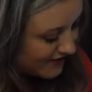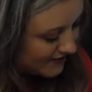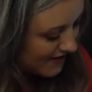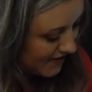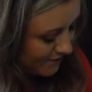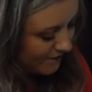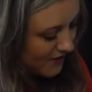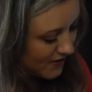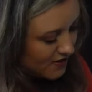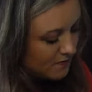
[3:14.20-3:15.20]
isn't it?
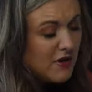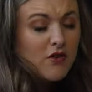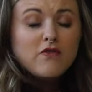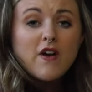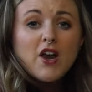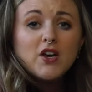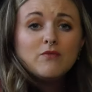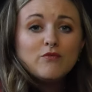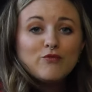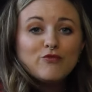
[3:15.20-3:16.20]
A bit of fun
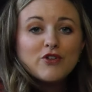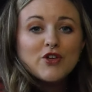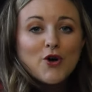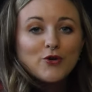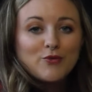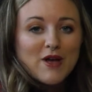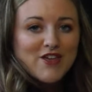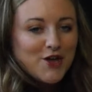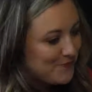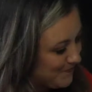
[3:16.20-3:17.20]
for the colder
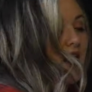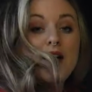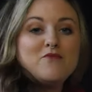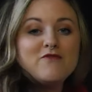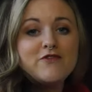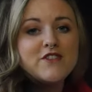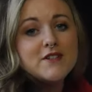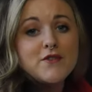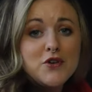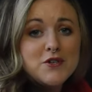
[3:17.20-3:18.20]
weather. For
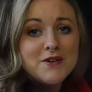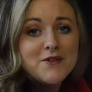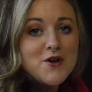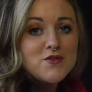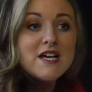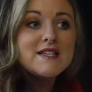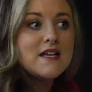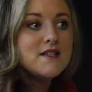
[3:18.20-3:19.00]
those of you who don't know, Jess had